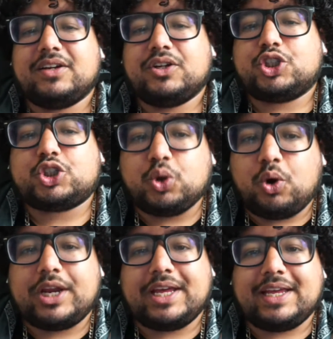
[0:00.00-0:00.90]

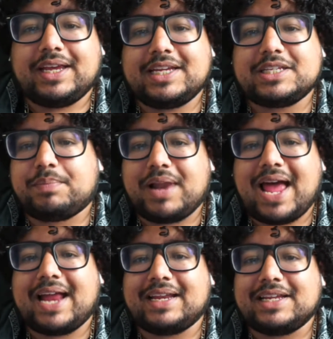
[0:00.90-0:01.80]
surely his
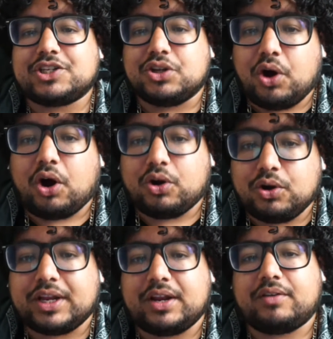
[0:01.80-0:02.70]
plan is not
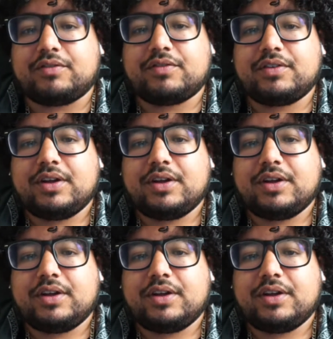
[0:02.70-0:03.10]
good enough.